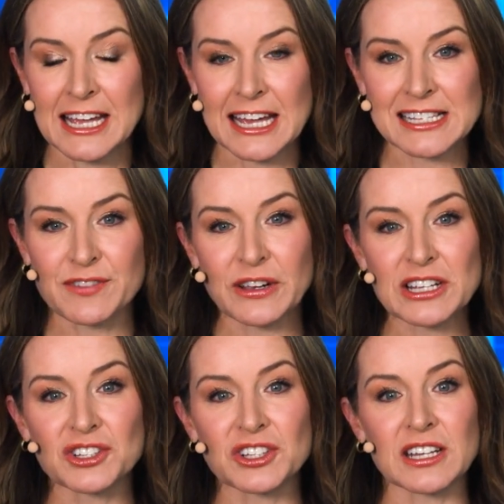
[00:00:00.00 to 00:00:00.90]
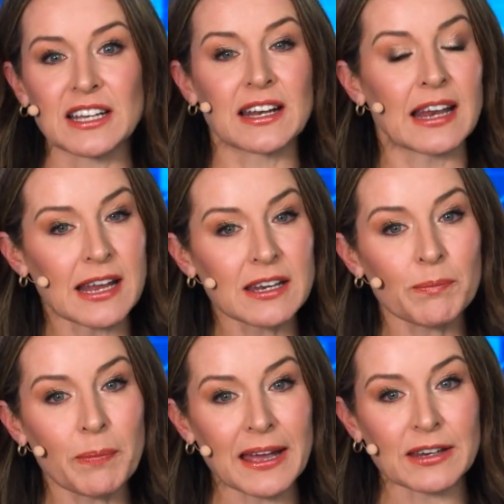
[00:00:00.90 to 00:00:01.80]
and is featured in an
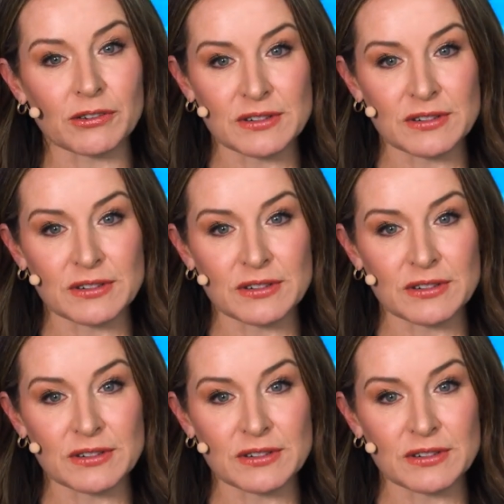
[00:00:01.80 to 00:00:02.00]
independent